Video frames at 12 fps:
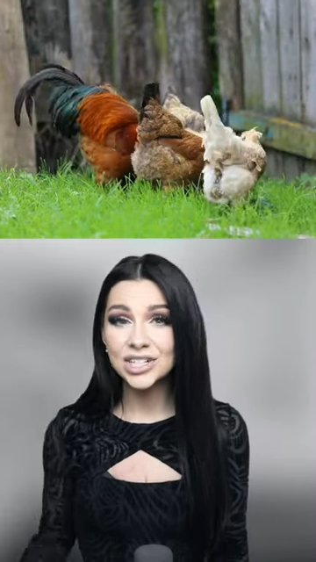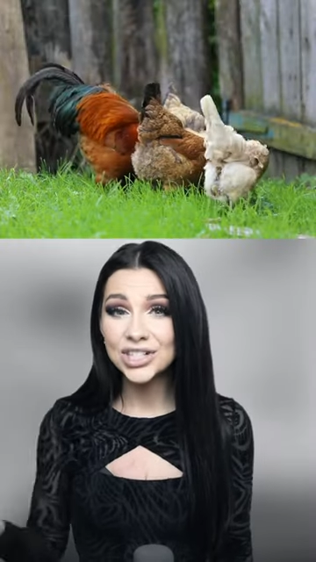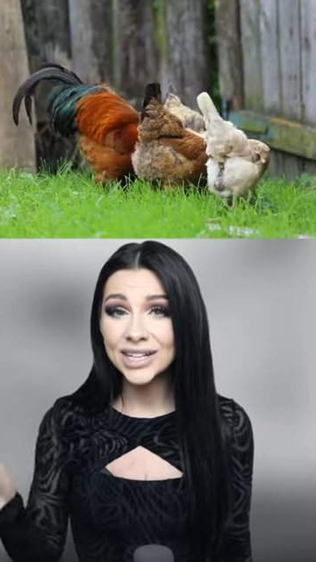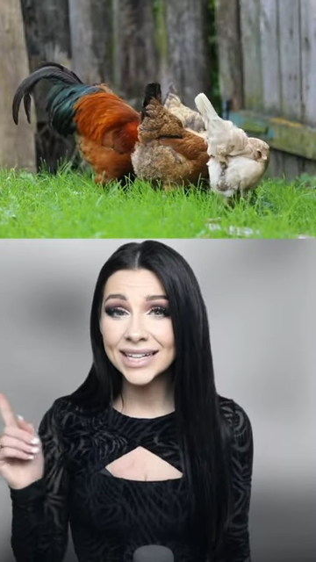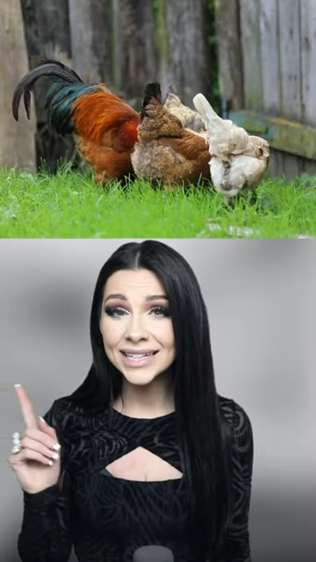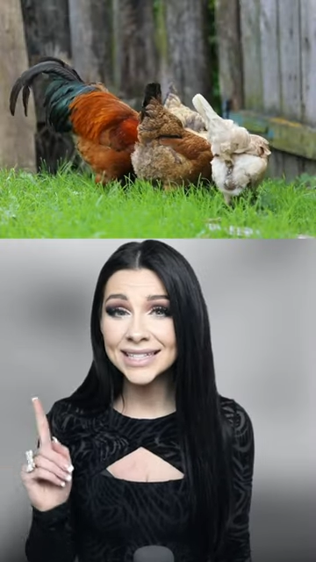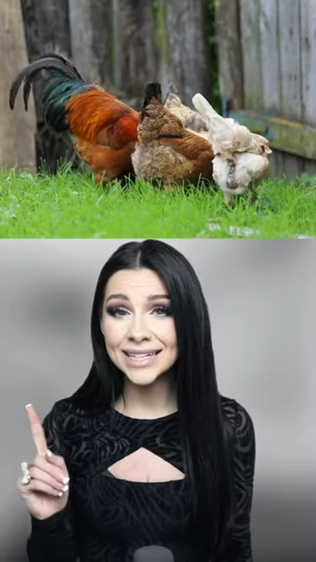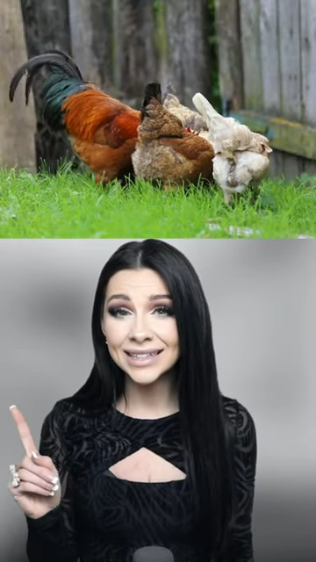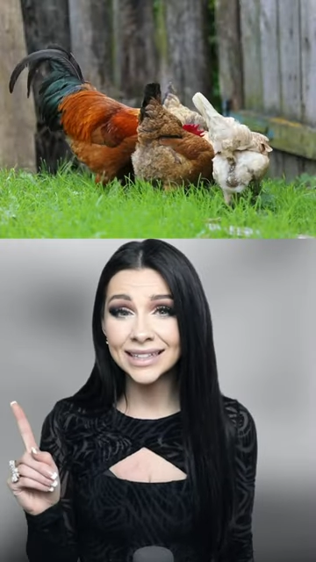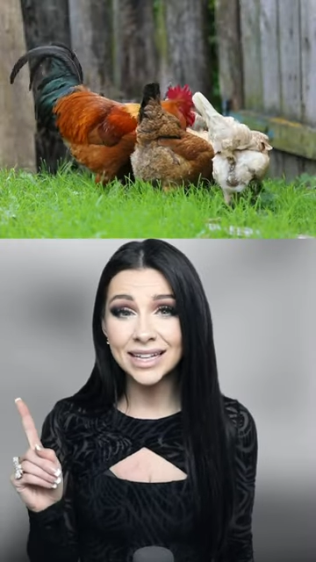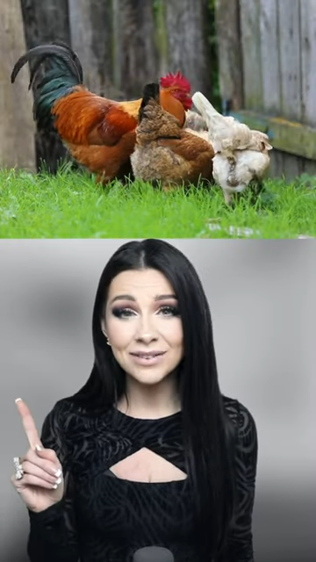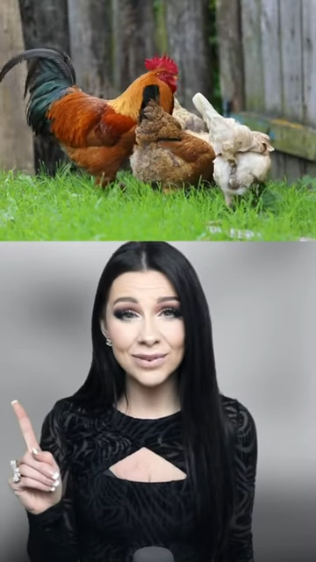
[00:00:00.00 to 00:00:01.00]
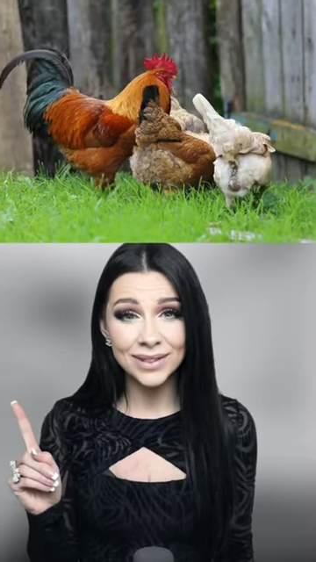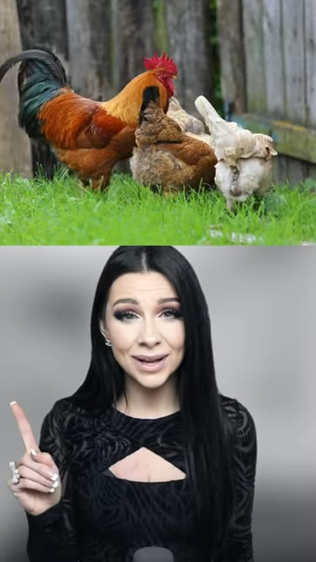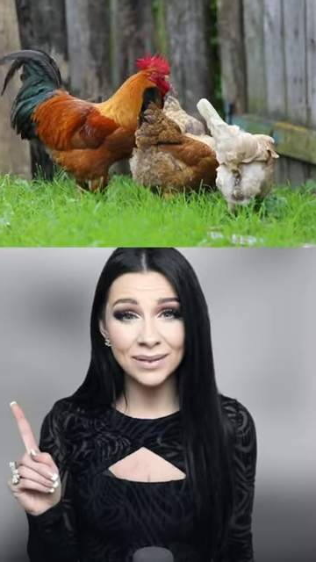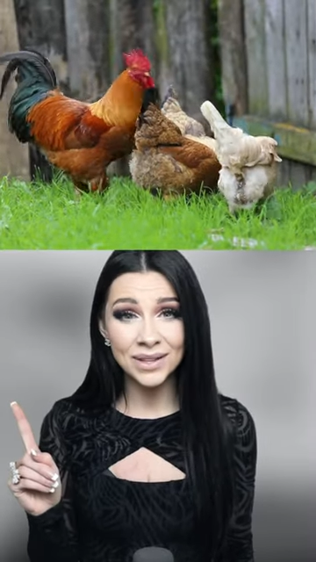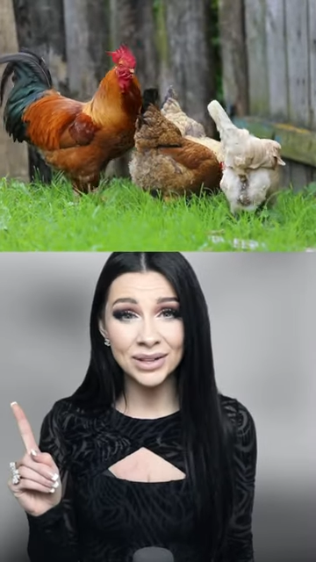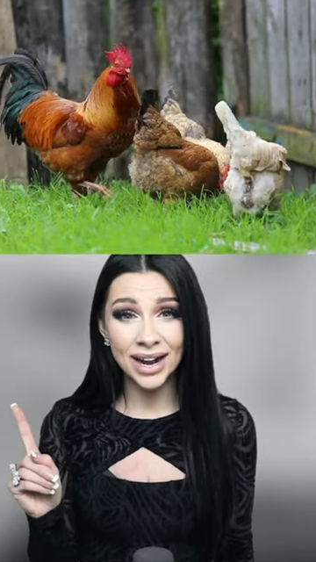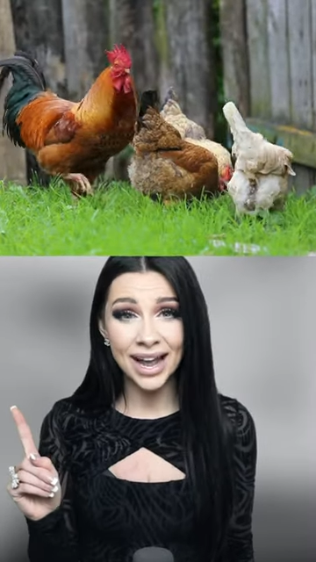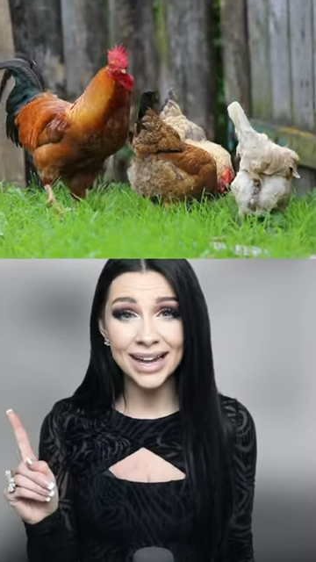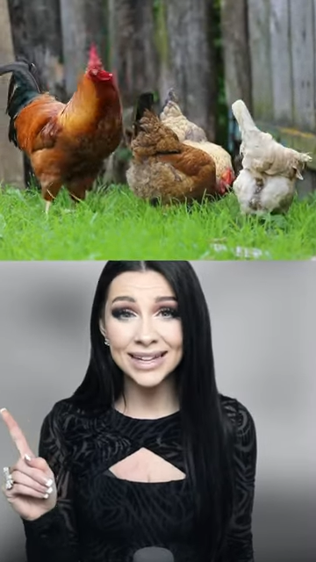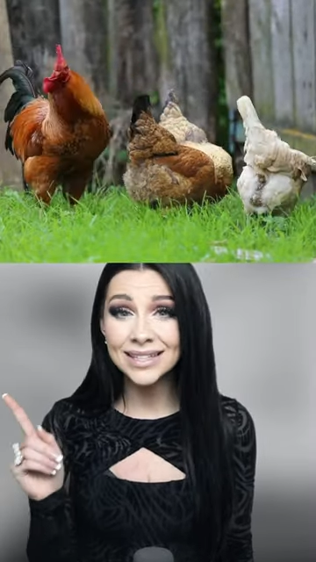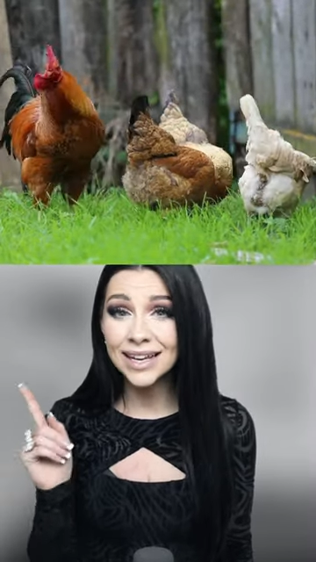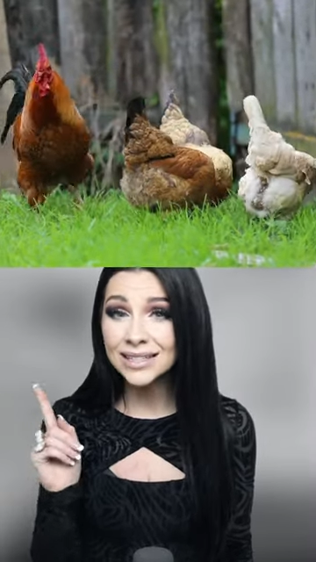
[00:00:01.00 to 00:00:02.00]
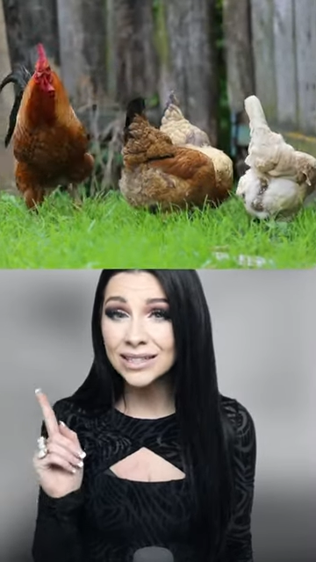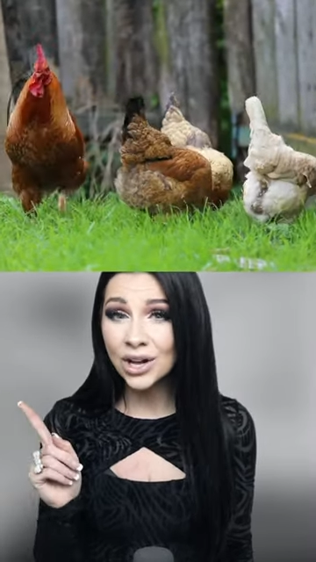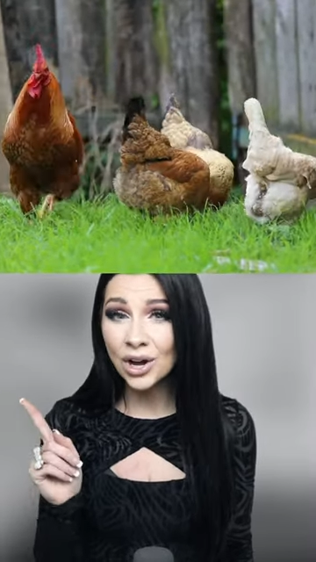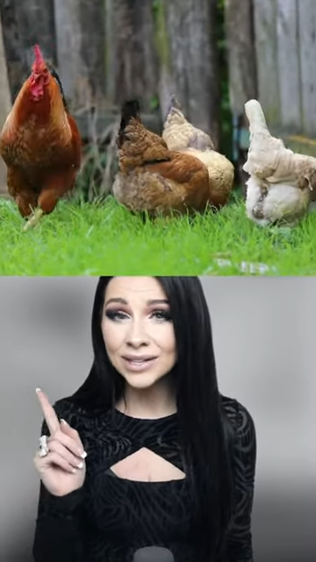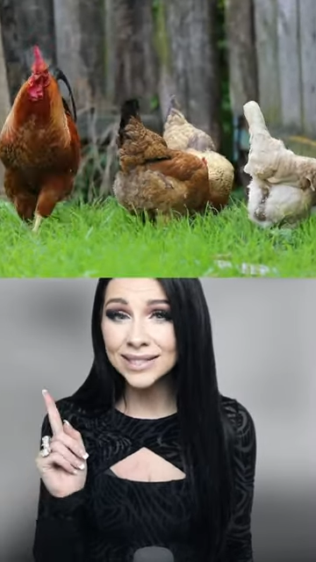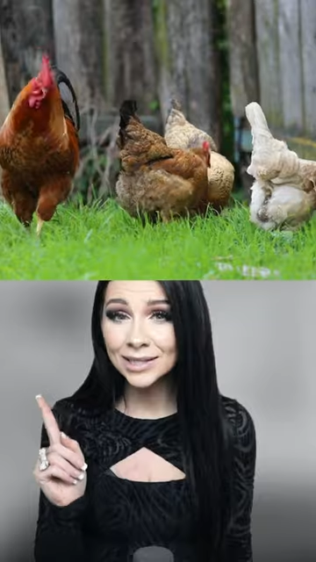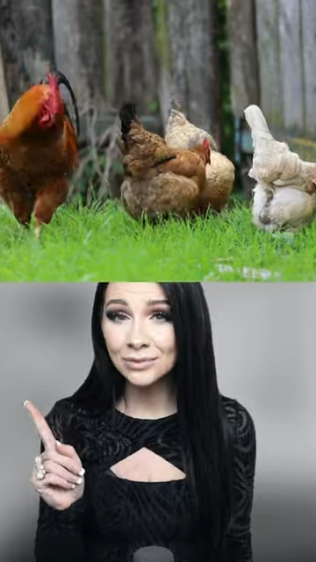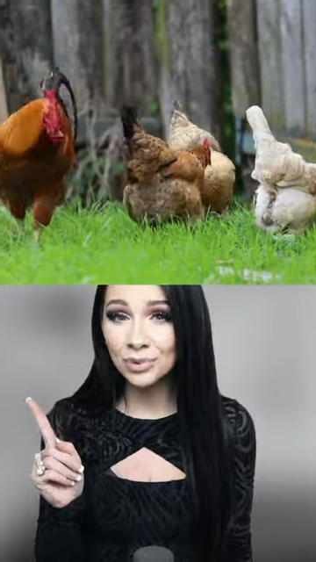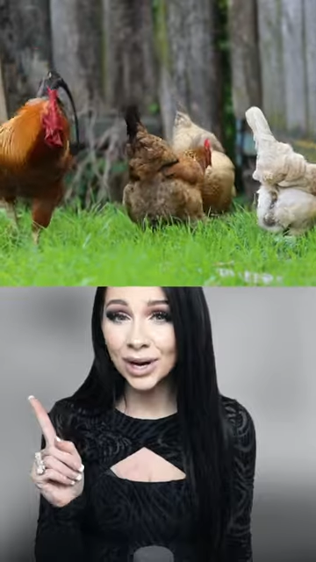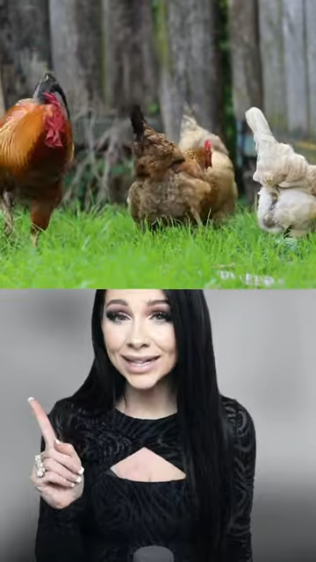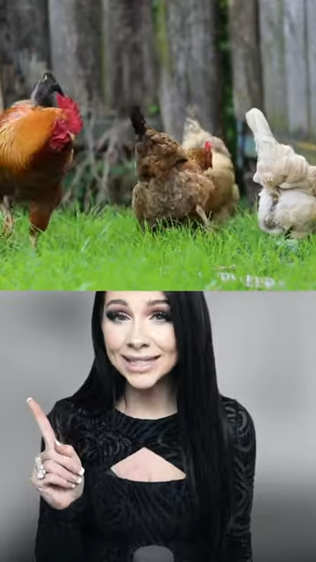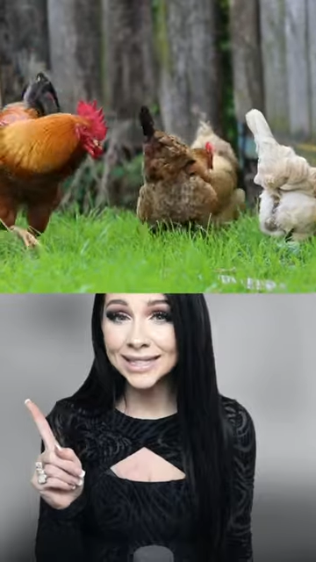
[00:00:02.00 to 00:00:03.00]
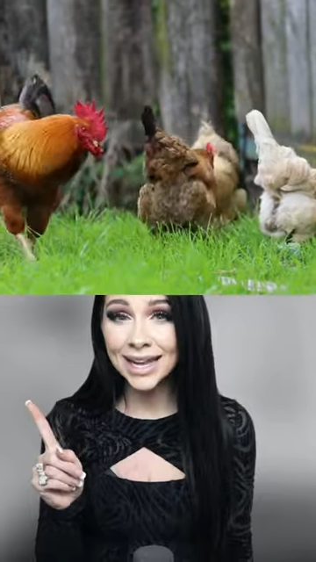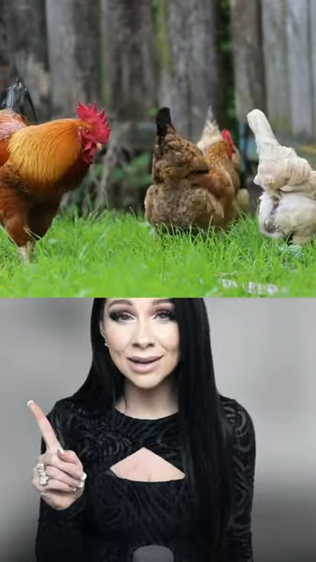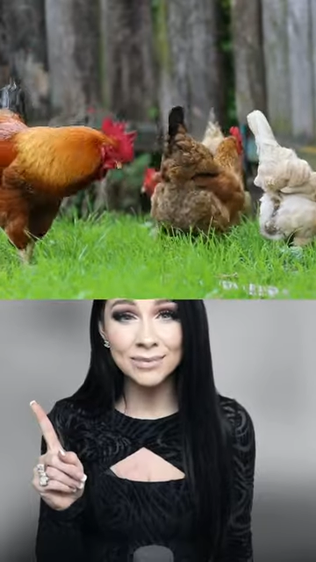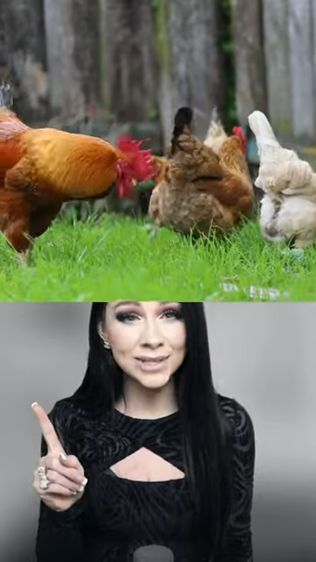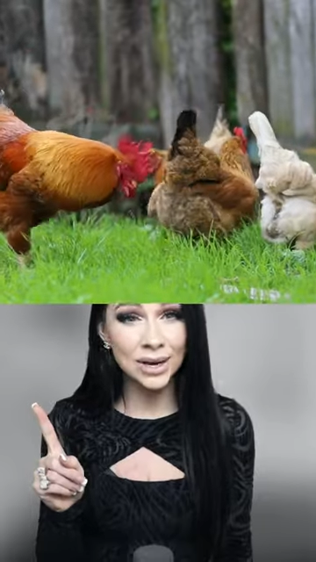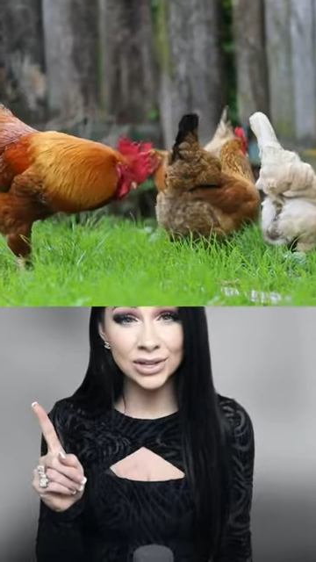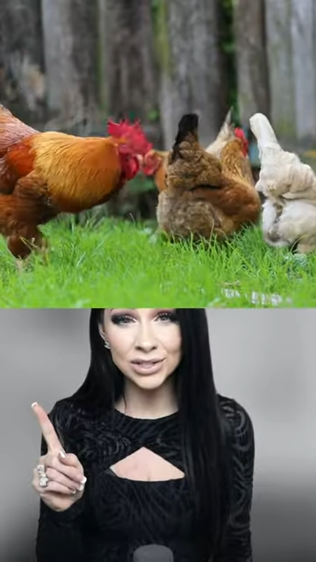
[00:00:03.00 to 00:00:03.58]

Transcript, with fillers: Chickens can live without their heads as long as their brain stems are